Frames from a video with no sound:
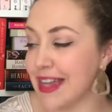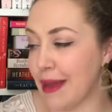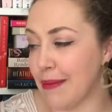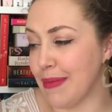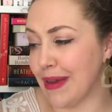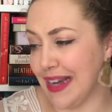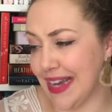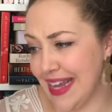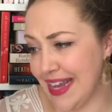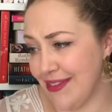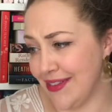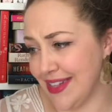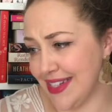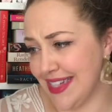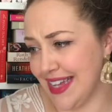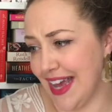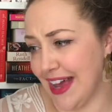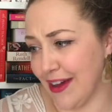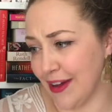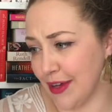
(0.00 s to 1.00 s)
I believe it's
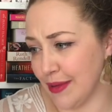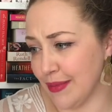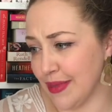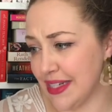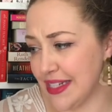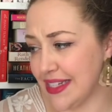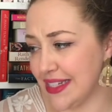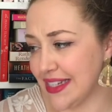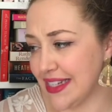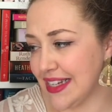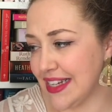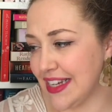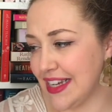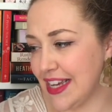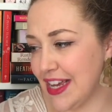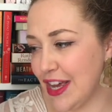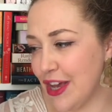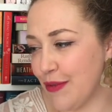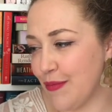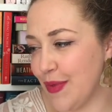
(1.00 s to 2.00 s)
the alchemist.
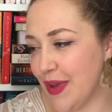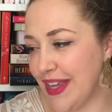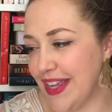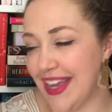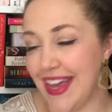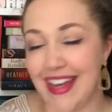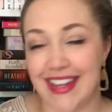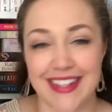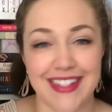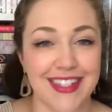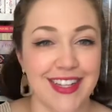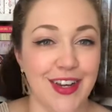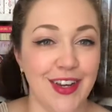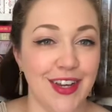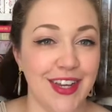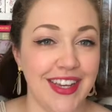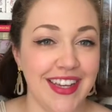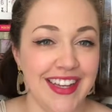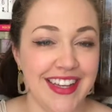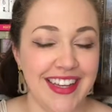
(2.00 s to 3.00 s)
But yeah, so